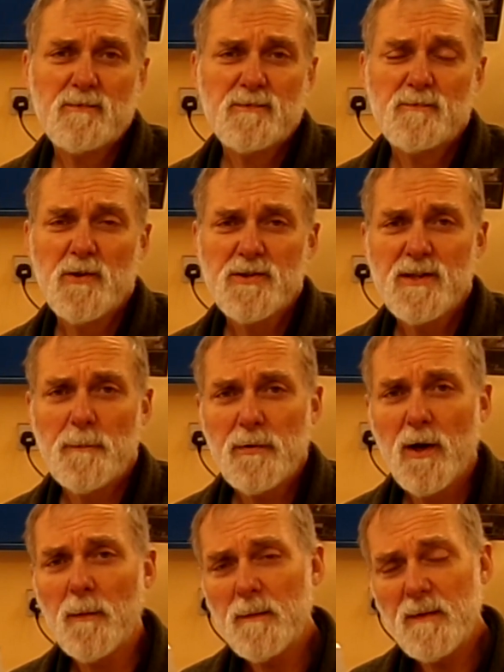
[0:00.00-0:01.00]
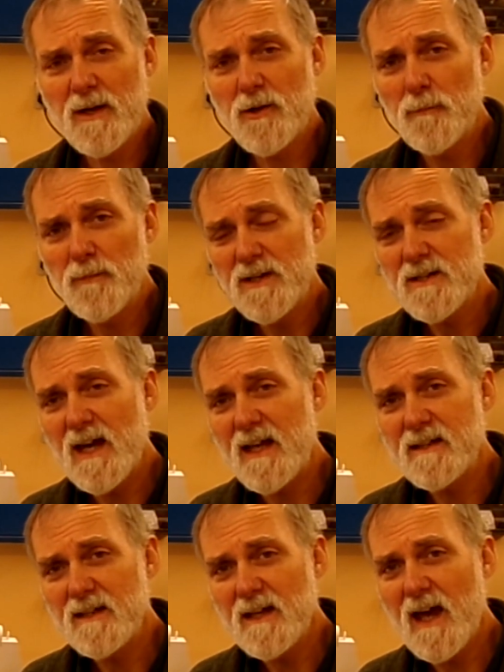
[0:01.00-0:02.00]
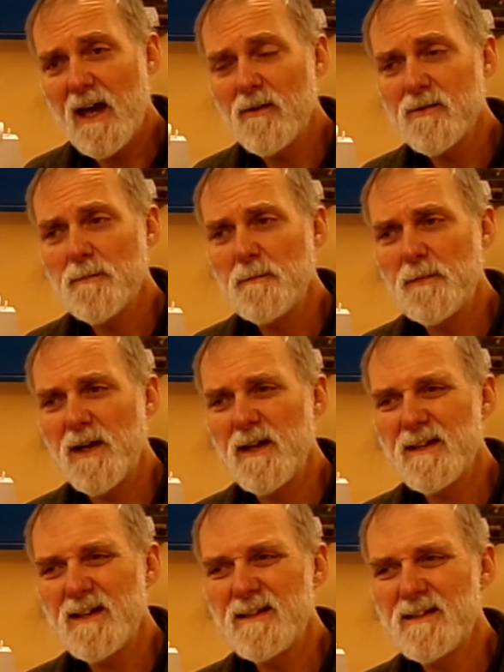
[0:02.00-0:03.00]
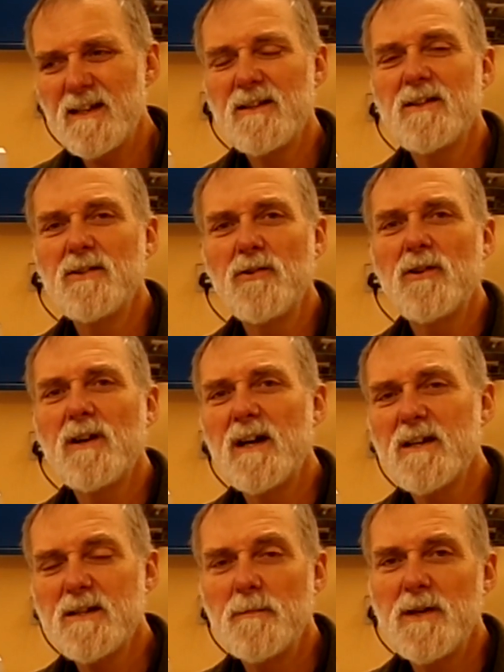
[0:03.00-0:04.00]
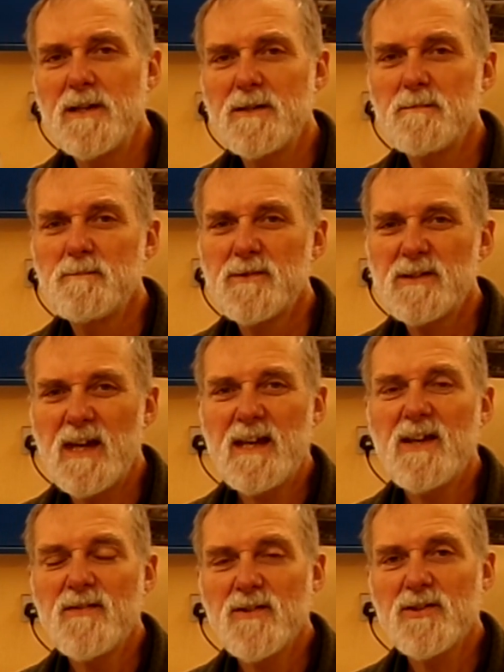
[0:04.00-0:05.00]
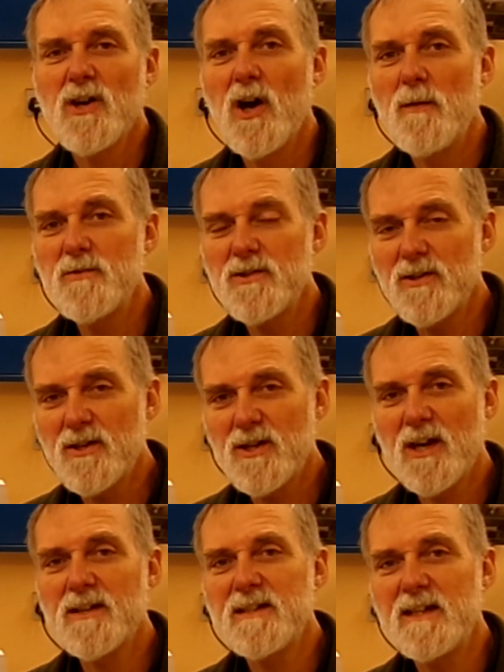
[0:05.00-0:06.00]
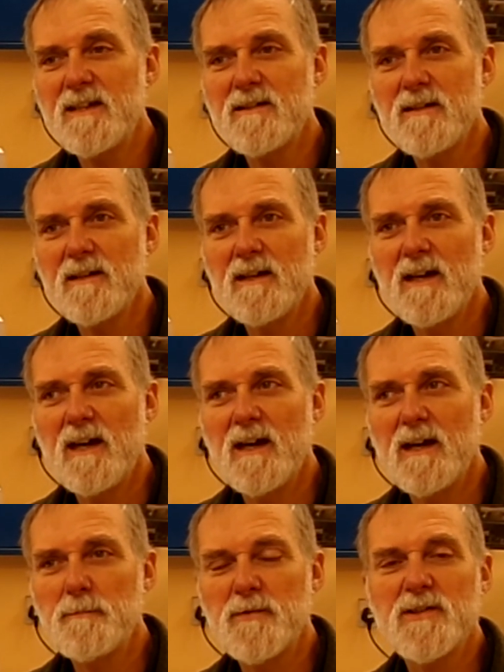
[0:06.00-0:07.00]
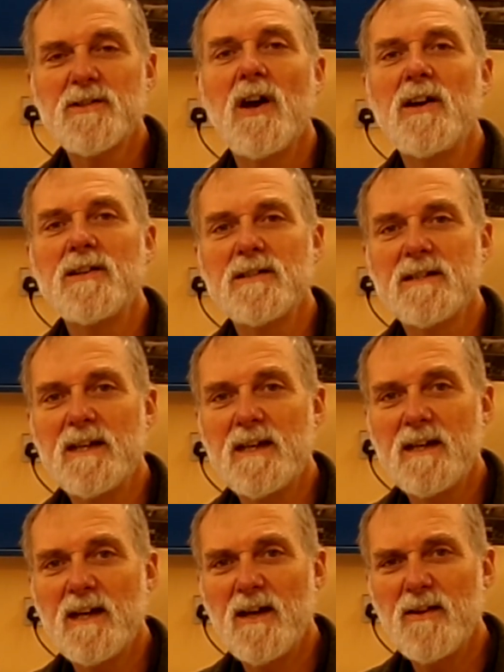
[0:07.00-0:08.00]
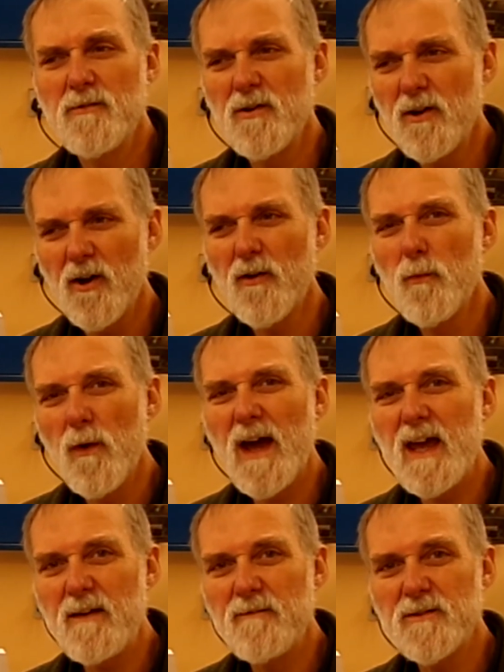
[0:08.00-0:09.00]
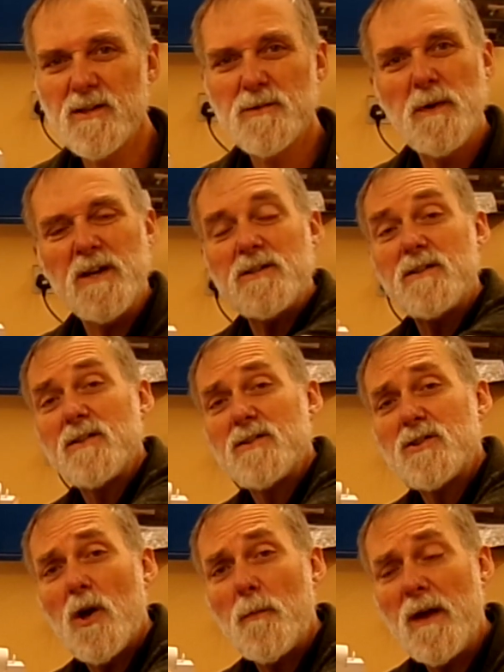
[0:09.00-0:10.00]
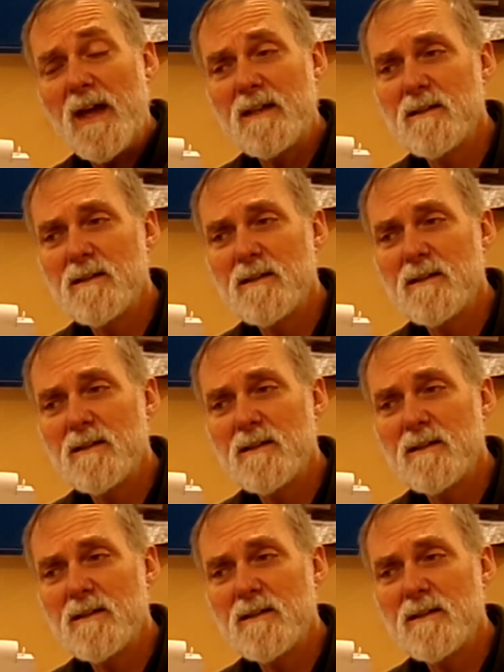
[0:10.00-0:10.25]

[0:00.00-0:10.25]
wasn't a problem, it could be sanded out, but it didn't look like somebody had taken the time to cut it precisely. There were a lot of waves, especially at the top end.